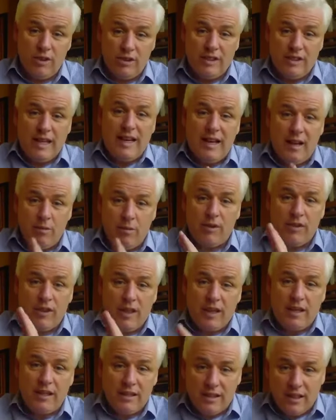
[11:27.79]
dealing with
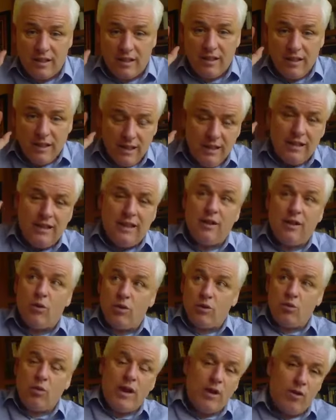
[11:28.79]
things that
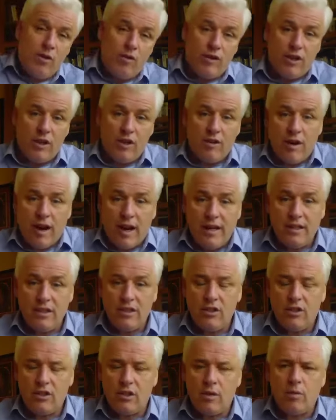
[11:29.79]
is way over the
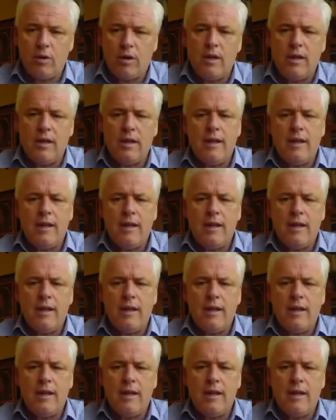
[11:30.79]
horizon somewhere.